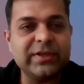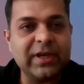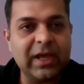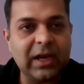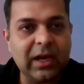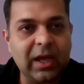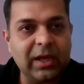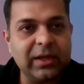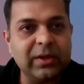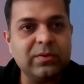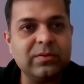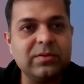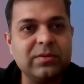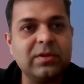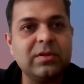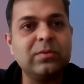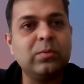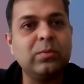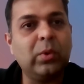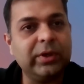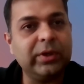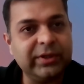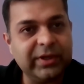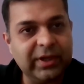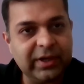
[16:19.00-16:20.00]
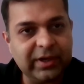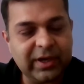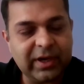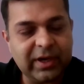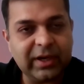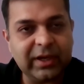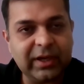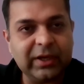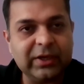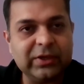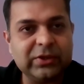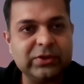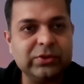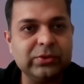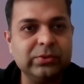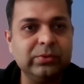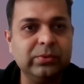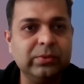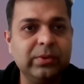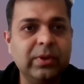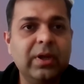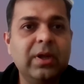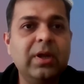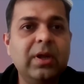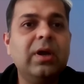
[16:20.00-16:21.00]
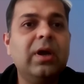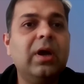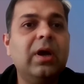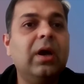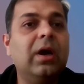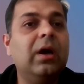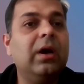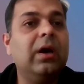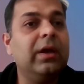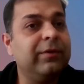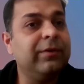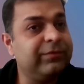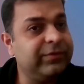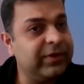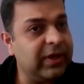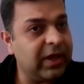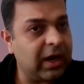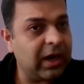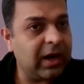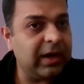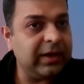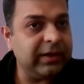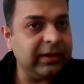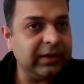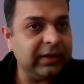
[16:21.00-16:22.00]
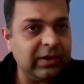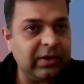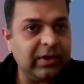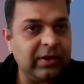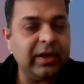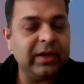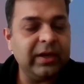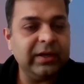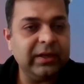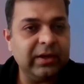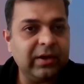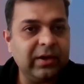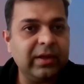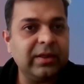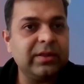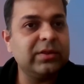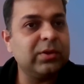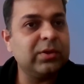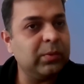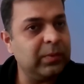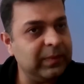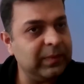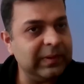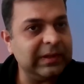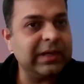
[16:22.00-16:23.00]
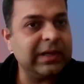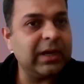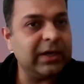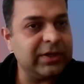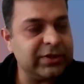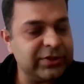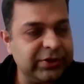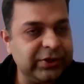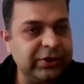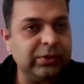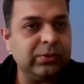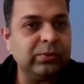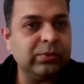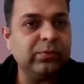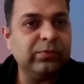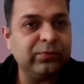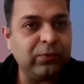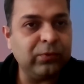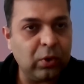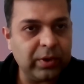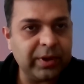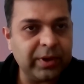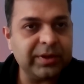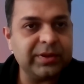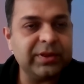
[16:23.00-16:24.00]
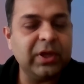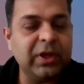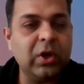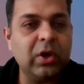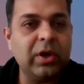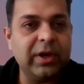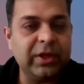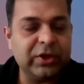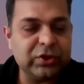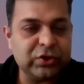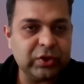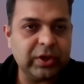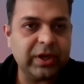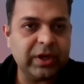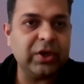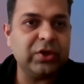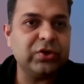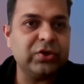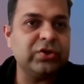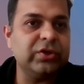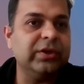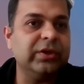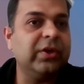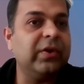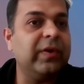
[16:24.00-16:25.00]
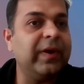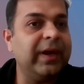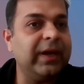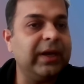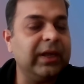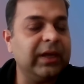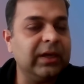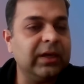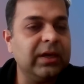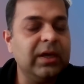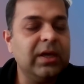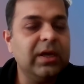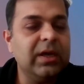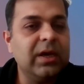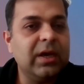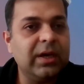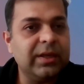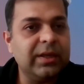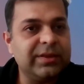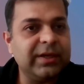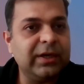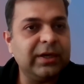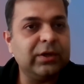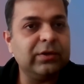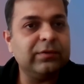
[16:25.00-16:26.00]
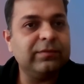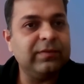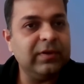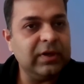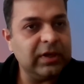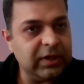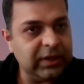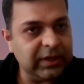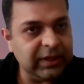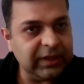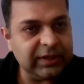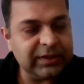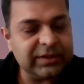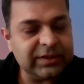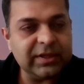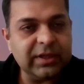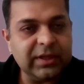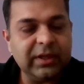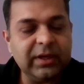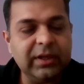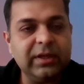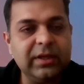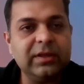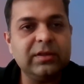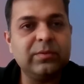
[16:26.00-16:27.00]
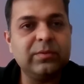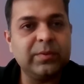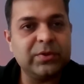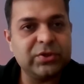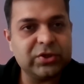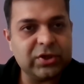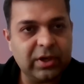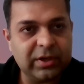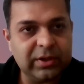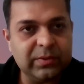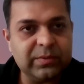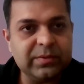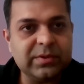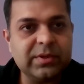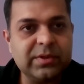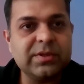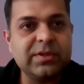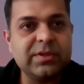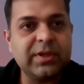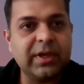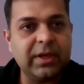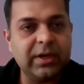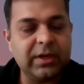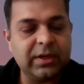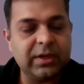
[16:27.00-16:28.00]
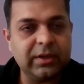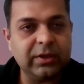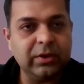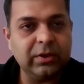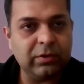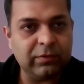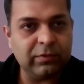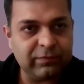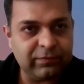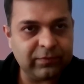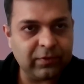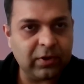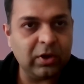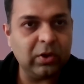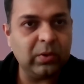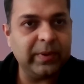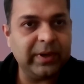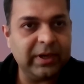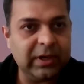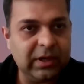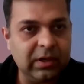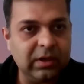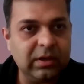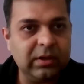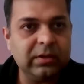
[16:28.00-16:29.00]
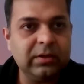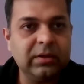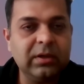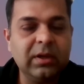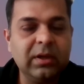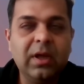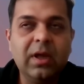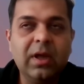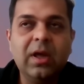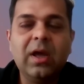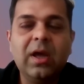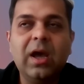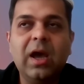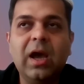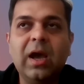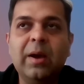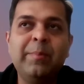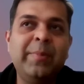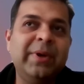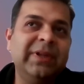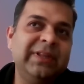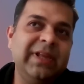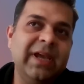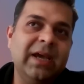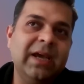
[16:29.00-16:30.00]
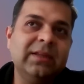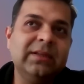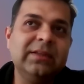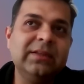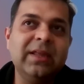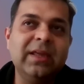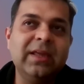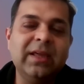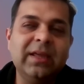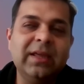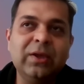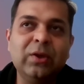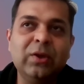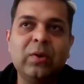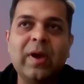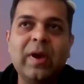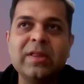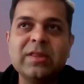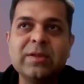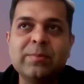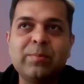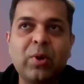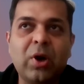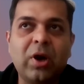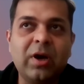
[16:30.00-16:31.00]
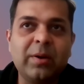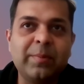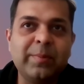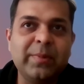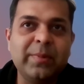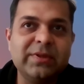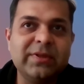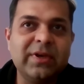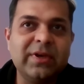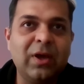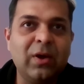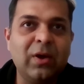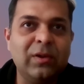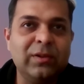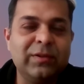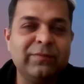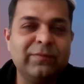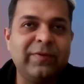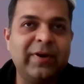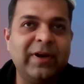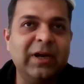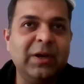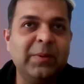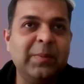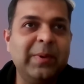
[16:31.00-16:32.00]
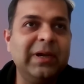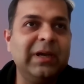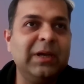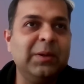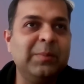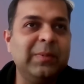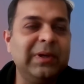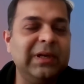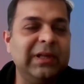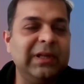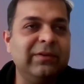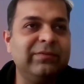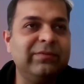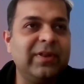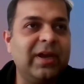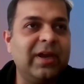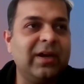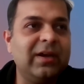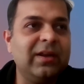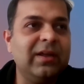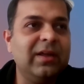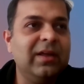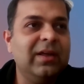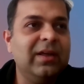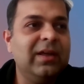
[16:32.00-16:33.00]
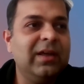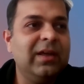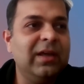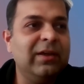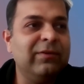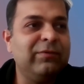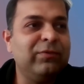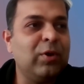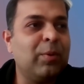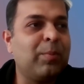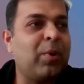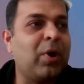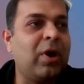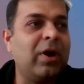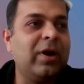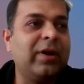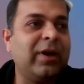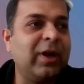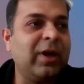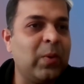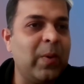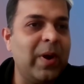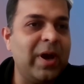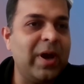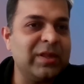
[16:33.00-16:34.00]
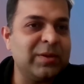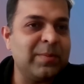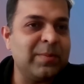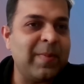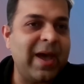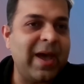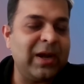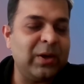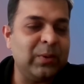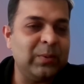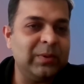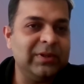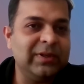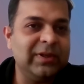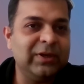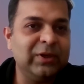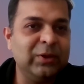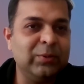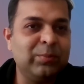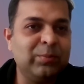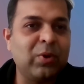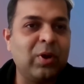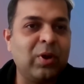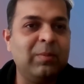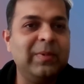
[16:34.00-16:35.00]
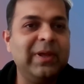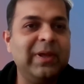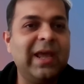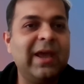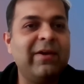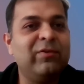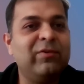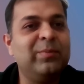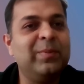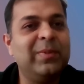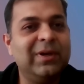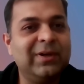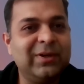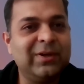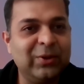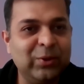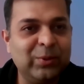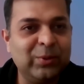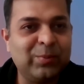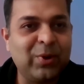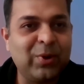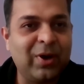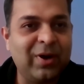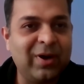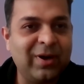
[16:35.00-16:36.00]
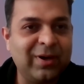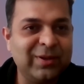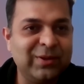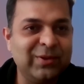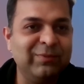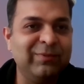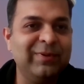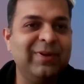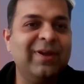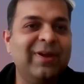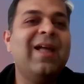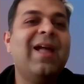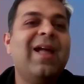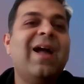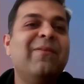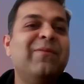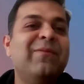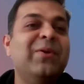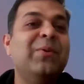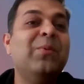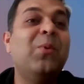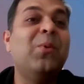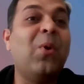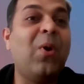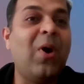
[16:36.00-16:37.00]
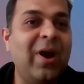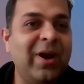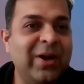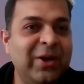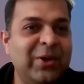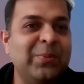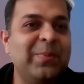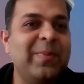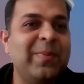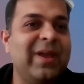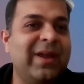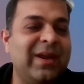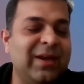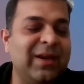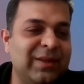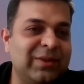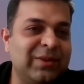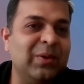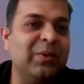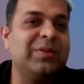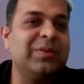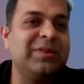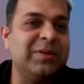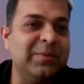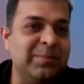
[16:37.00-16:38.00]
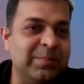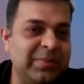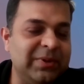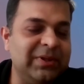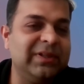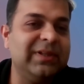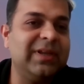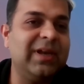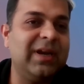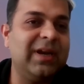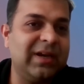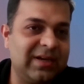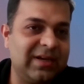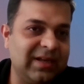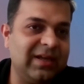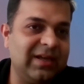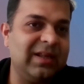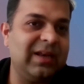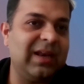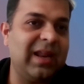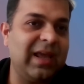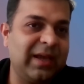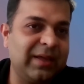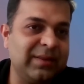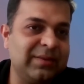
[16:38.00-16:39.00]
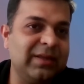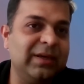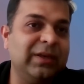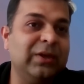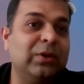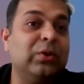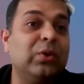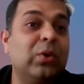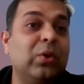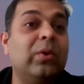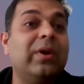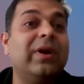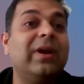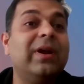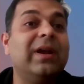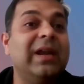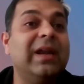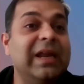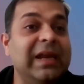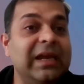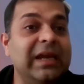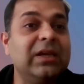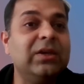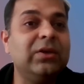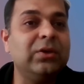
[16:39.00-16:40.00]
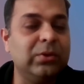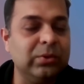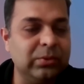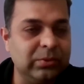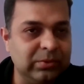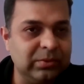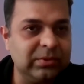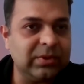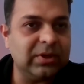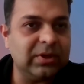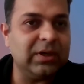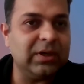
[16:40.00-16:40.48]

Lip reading: tell our users what they're getting into, if there are any risks. So we'll continue focusing on education, creating a set of learning series which our users can follow and learn. But the other thing, as a product person, I also fundamentally believe that if your product requires a manual, then you probably haven't built a good product. So we want to make it so simple that, like I said, you don't need to